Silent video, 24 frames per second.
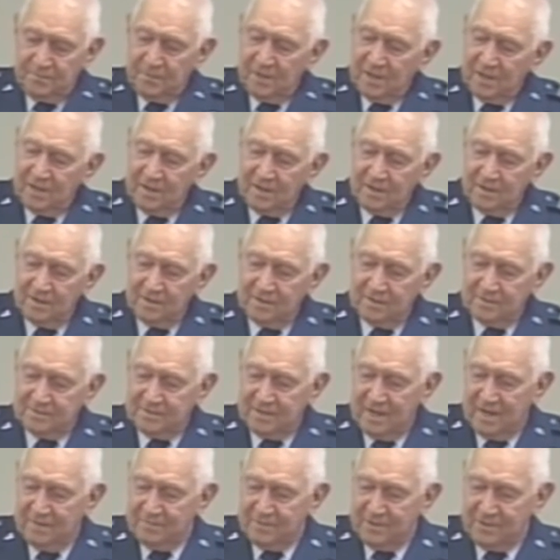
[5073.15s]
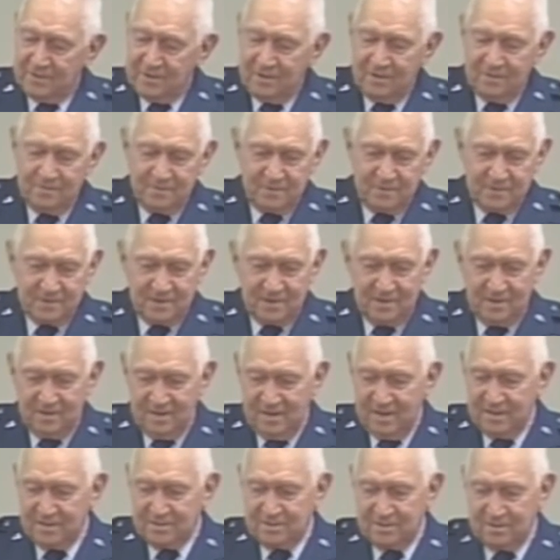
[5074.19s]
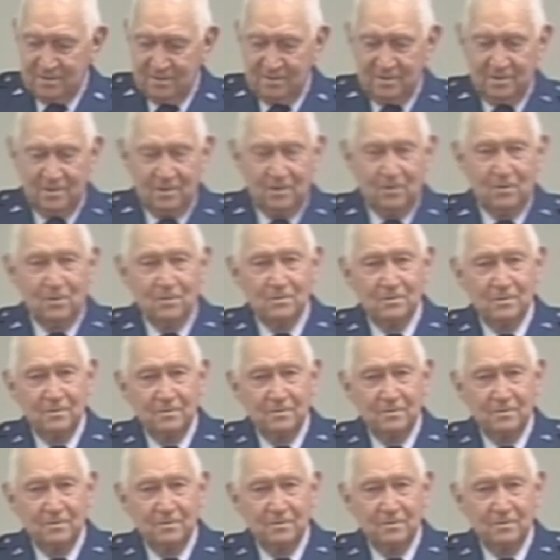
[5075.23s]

and uh, Jap interpreter sitting next to the door.